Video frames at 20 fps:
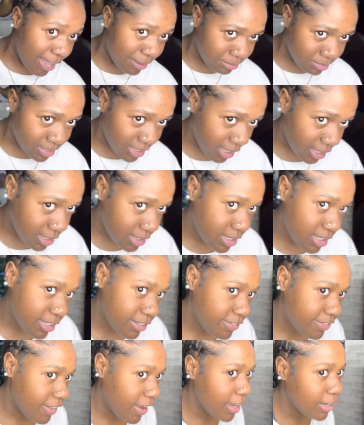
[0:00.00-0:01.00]
am done. This is
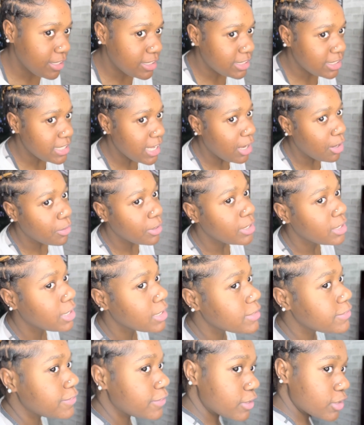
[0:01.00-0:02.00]
the fine. This is how it
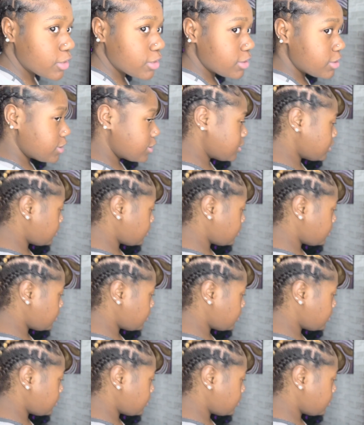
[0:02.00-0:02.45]
looks first.